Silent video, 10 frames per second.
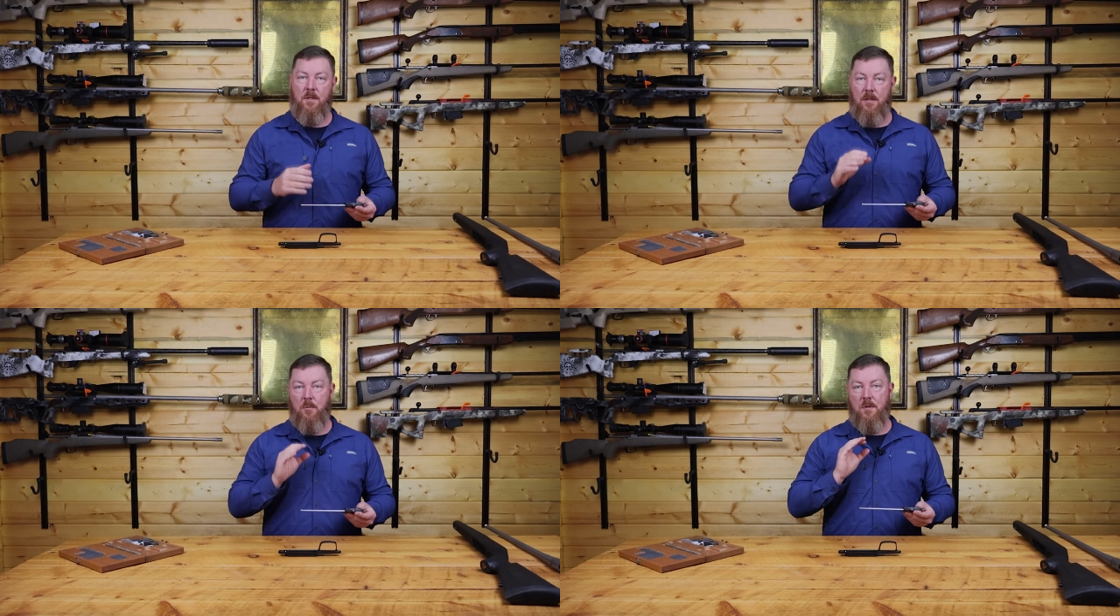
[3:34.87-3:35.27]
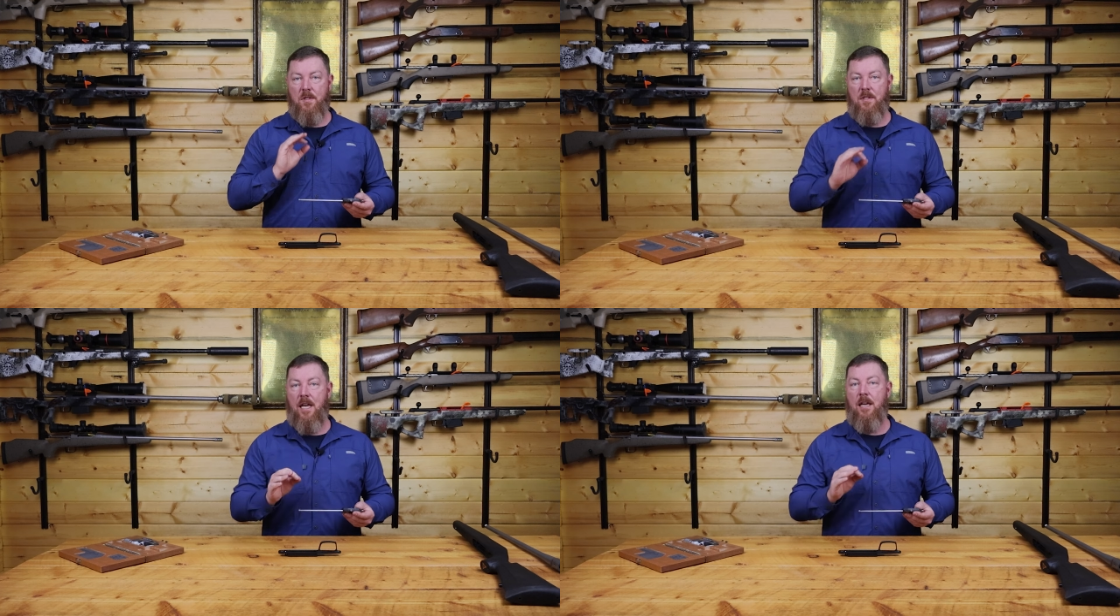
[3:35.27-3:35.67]
You will
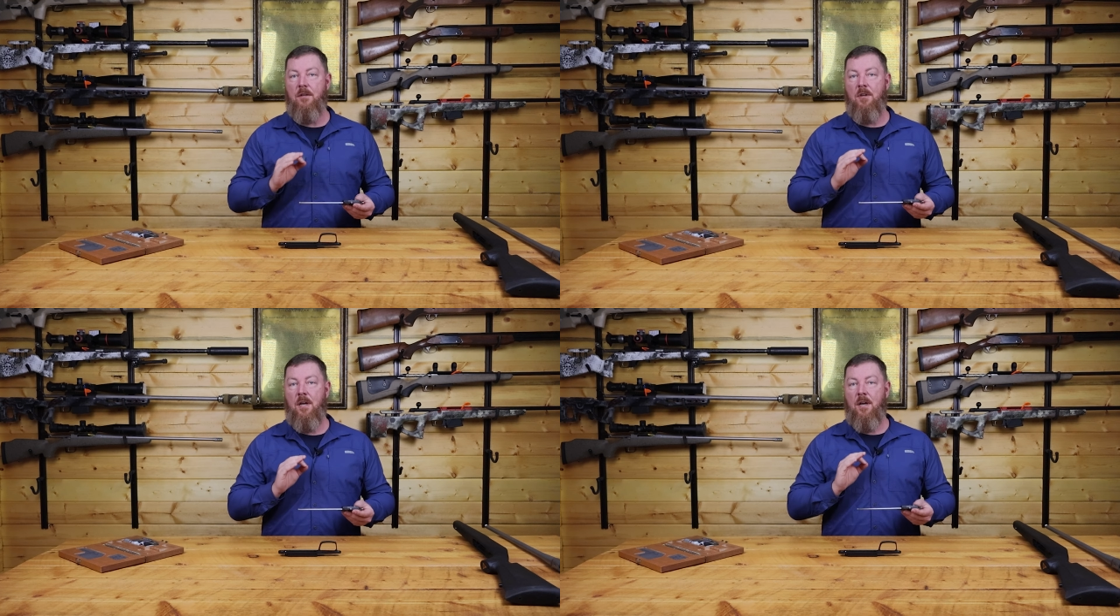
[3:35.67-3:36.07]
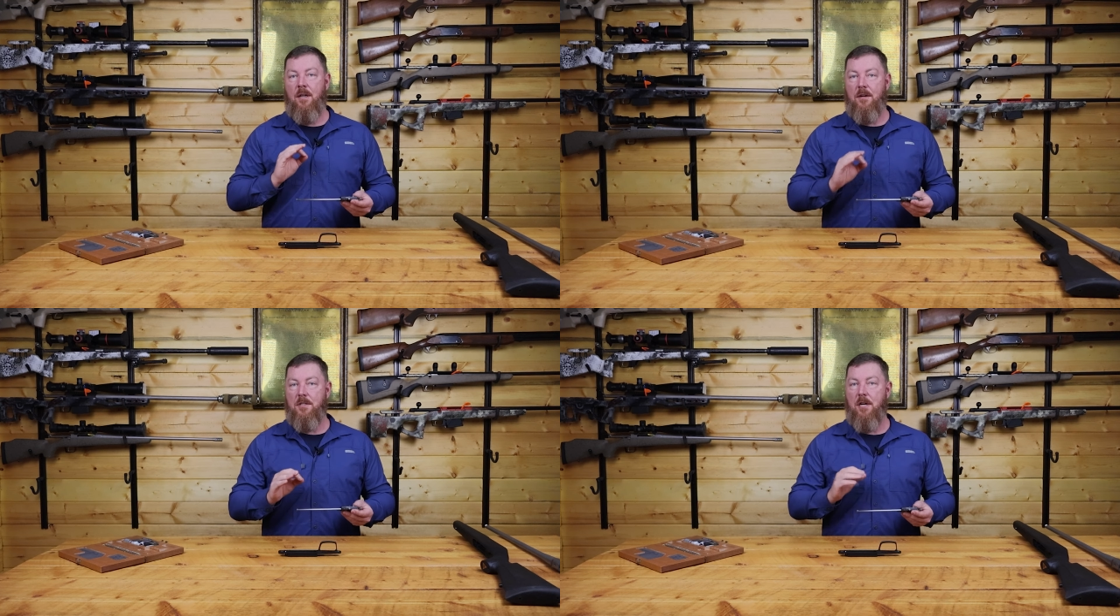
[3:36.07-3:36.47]
save
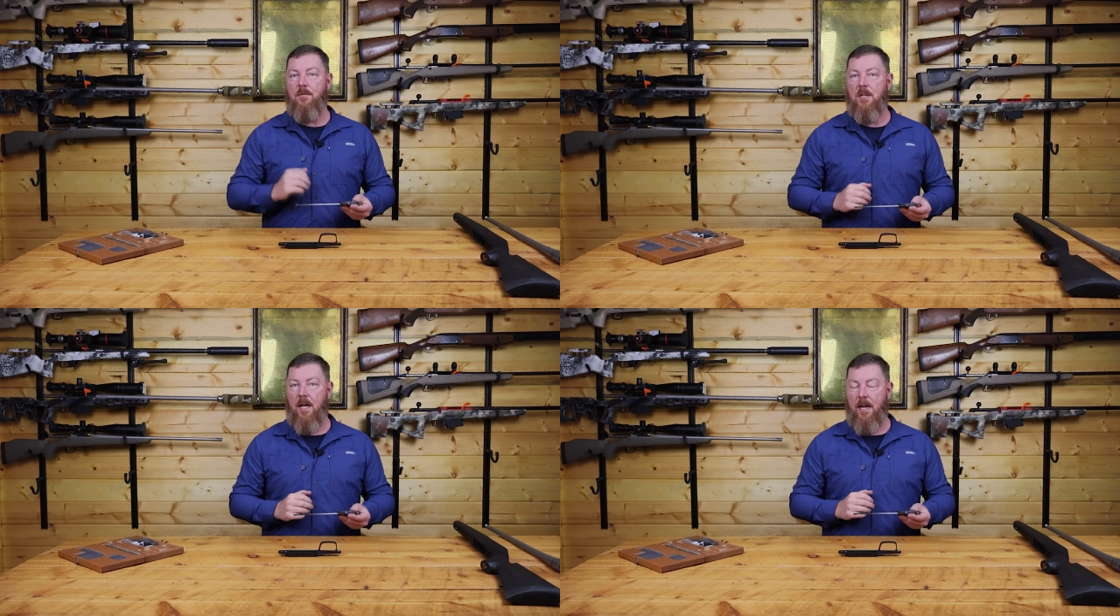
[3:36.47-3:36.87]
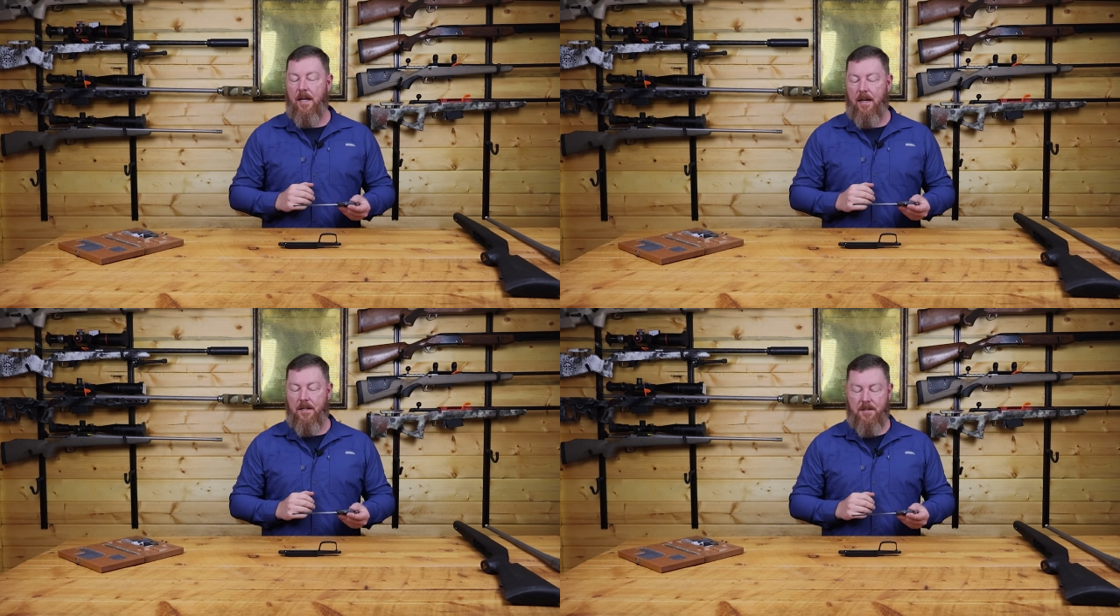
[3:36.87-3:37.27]
yourself a lot of
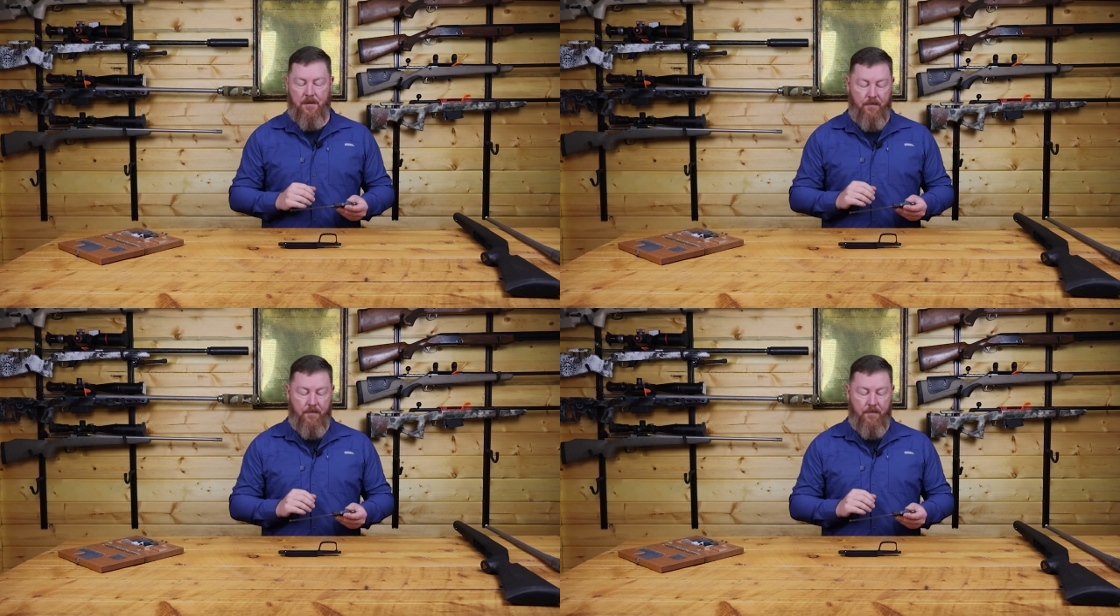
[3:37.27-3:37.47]
headaches.